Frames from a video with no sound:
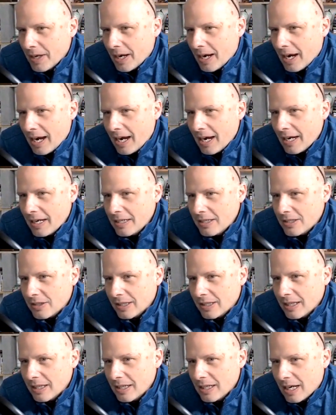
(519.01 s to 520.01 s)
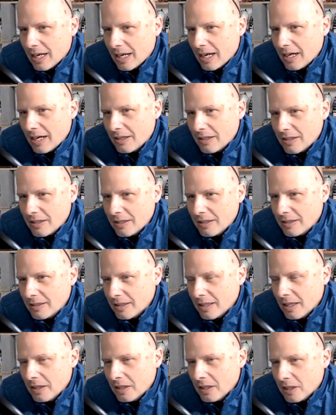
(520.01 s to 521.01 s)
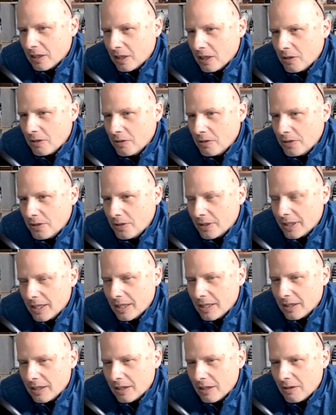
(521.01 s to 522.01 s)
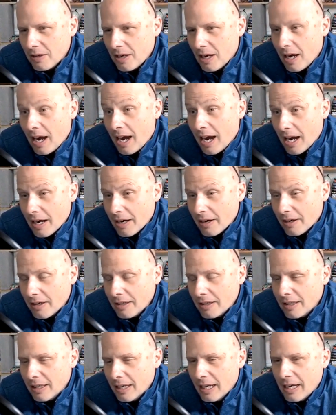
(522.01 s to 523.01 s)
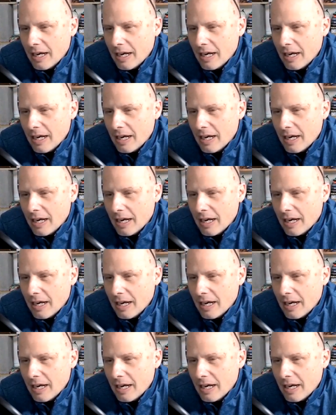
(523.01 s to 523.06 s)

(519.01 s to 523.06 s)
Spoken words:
highs are getting higher and the lows are getting higher